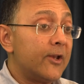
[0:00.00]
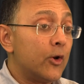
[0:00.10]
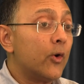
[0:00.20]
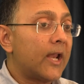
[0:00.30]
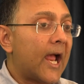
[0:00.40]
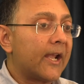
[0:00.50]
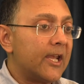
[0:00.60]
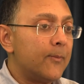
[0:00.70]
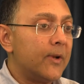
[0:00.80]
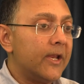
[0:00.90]
we don't act
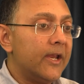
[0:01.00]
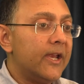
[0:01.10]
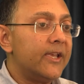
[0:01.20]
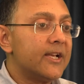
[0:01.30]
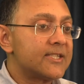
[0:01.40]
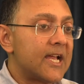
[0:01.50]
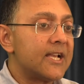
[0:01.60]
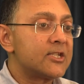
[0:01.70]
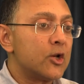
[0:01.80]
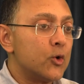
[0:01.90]
nimbly, India
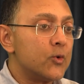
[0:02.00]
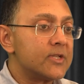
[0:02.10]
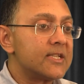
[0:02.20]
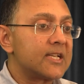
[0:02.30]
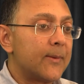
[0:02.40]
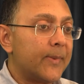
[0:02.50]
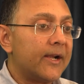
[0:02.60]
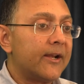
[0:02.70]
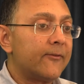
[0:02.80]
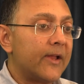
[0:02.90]
stands to lose its
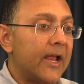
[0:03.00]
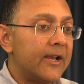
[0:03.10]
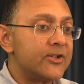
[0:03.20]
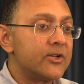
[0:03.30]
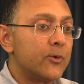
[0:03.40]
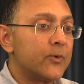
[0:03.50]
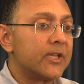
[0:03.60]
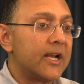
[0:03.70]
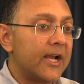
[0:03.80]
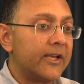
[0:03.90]
competitive edge
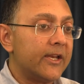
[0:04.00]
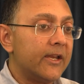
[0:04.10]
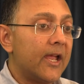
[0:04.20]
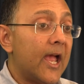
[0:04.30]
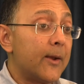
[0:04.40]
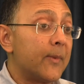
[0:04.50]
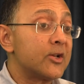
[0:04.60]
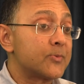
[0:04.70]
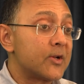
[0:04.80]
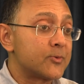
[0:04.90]
within IT and
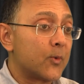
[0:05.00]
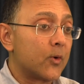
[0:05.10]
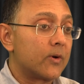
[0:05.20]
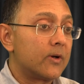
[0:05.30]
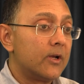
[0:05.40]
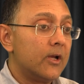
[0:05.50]
much, much more.